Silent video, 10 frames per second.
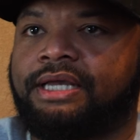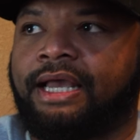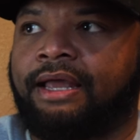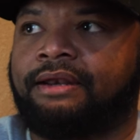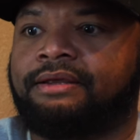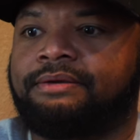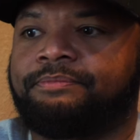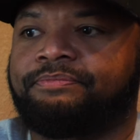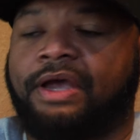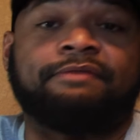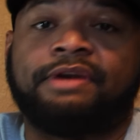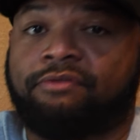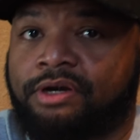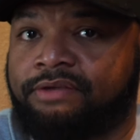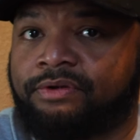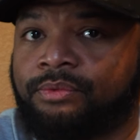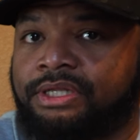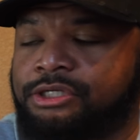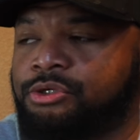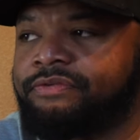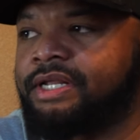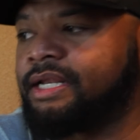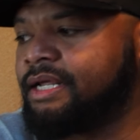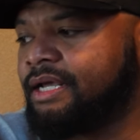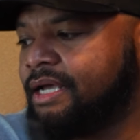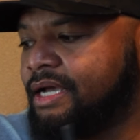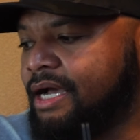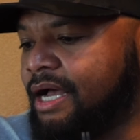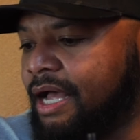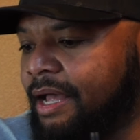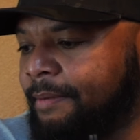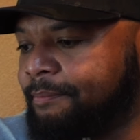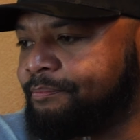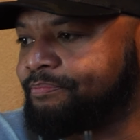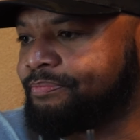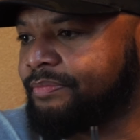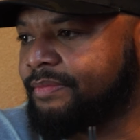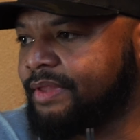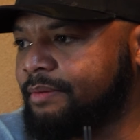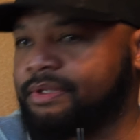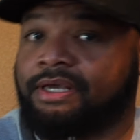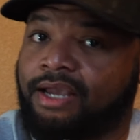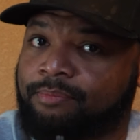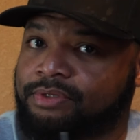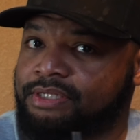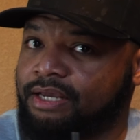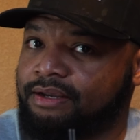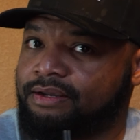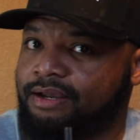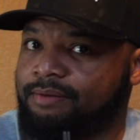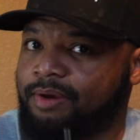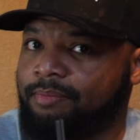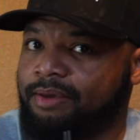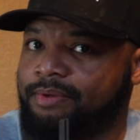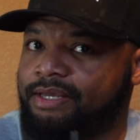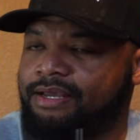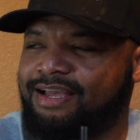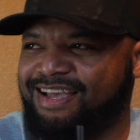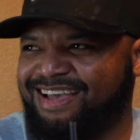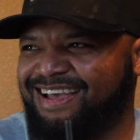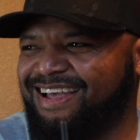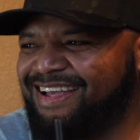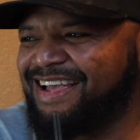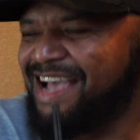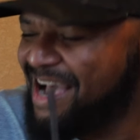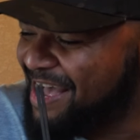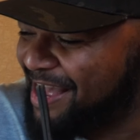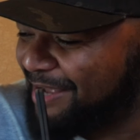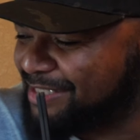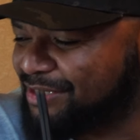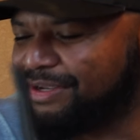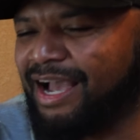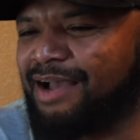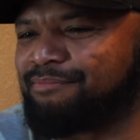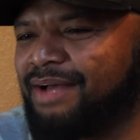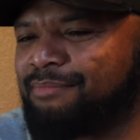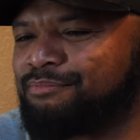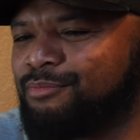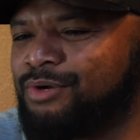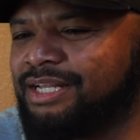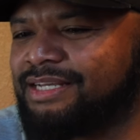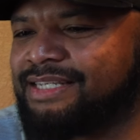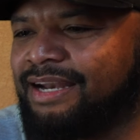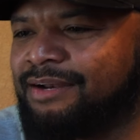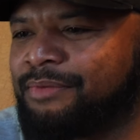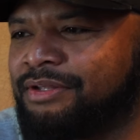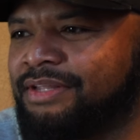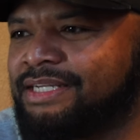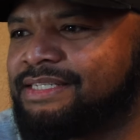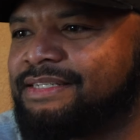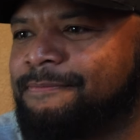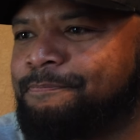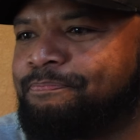and I've never even really driven it. But the Capra's like kind of my baby. So yeah, I'm really excited to build this.